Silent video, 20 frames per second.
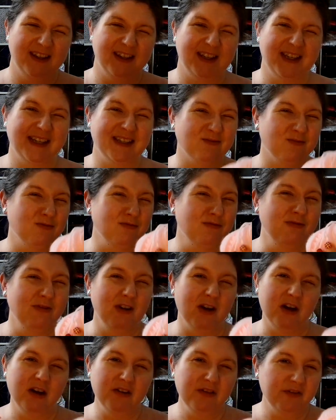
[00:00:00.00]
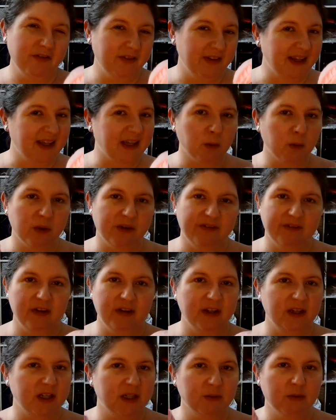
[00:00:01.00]
is roughly
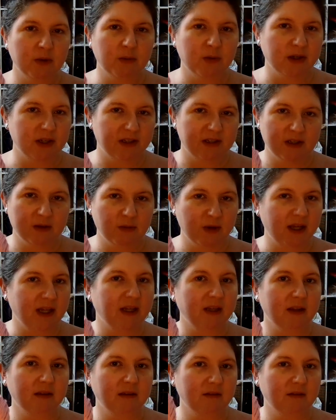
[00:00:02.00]
equivalent to a worsted weight